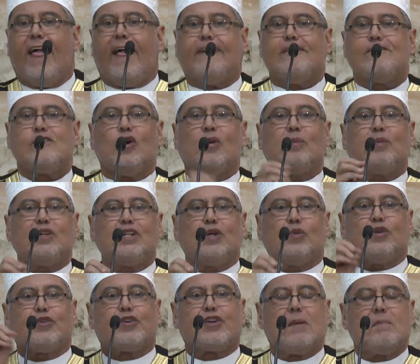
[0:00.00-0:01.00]
and nobody
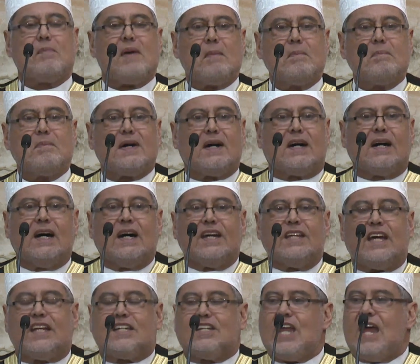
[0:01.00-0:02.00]
will remember
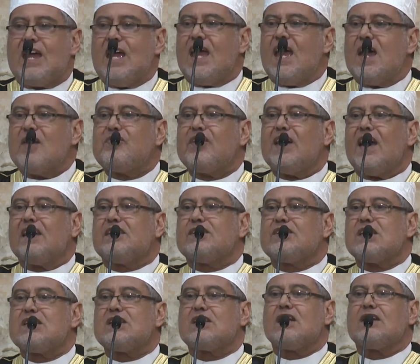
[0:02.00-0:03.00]
that there ever
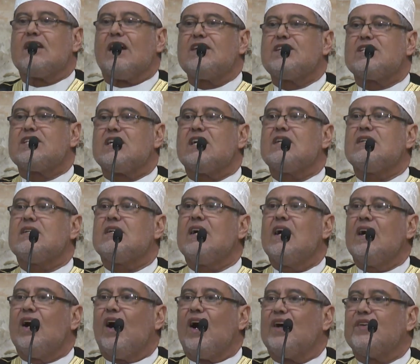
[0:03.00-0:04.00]
existed a
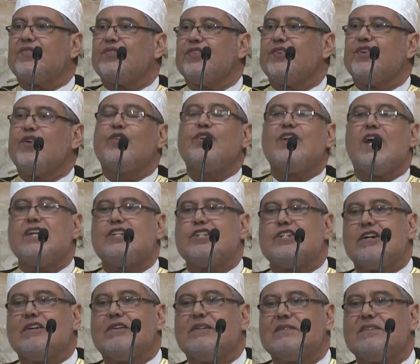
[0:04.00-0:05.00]
sin of your
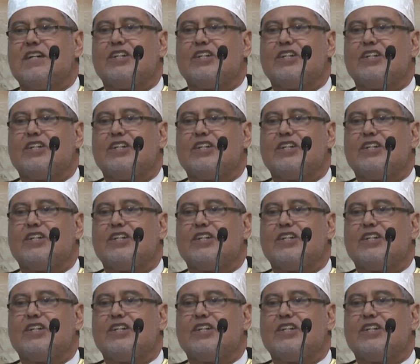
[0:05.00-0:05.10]
nature